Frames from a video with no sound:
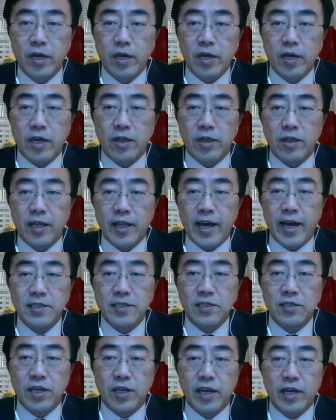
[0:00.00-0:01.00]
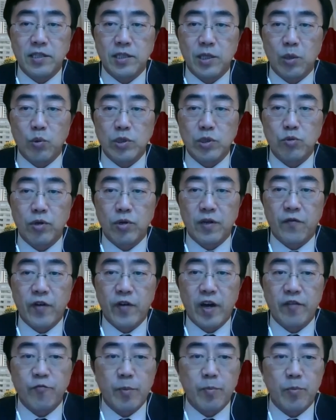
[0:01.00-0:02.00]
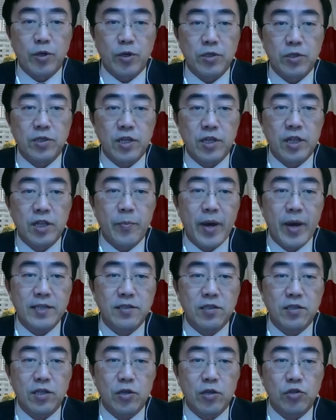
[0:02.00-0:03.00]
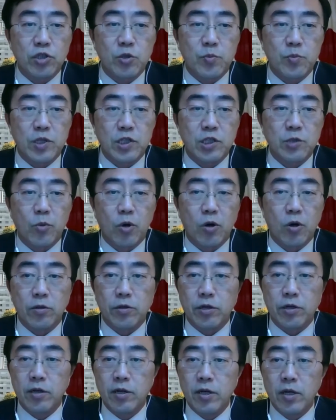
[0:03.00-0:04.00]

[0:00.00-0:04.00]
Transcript: In the last case, it was 25 members. In the past, it used to be smaller.